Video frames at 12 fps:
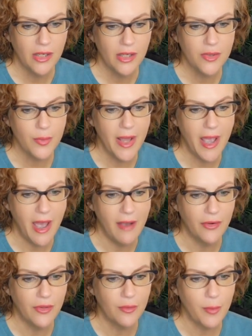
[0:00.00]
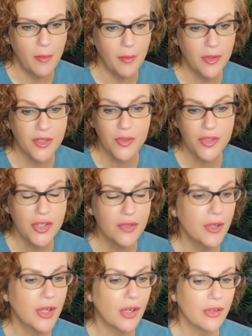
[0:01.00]
Here's what I have for the primary. So it's
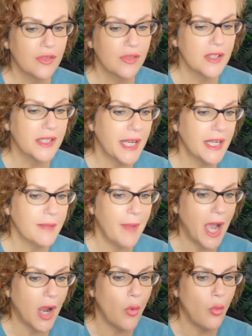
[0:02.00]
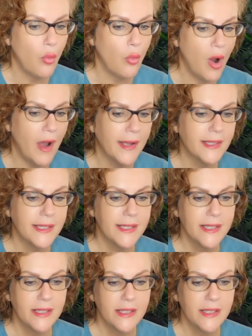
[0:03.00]
just sending back what